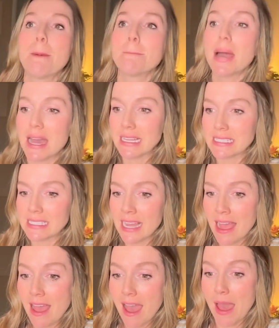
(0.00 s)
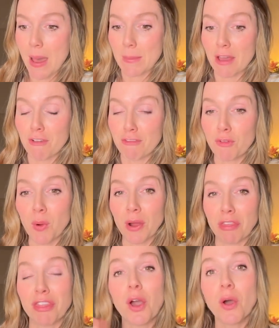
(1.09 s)
But um, for
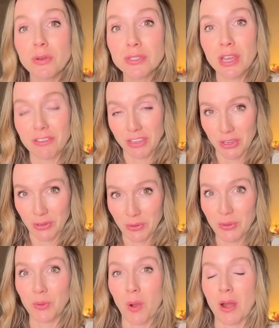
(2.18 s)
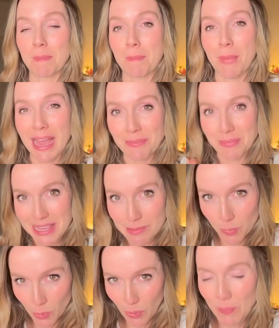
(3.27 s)
those of you who are my
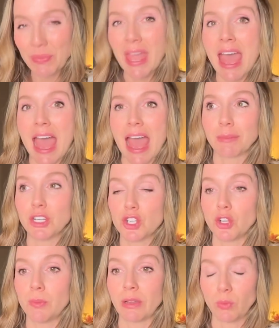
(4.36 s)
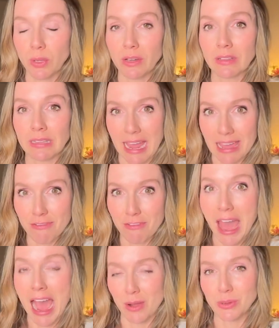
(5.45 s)
people, I'm gonna show you my real life
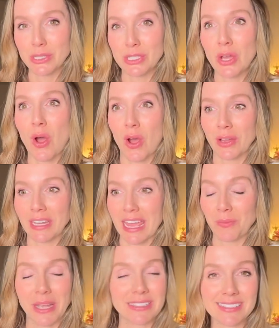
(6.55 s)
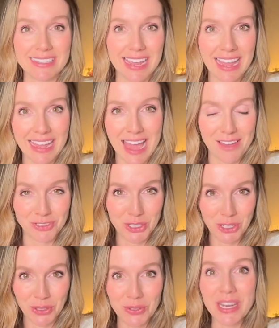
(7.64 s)
house on a Wednesday
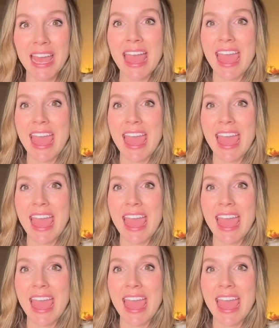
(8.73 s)
afternoon.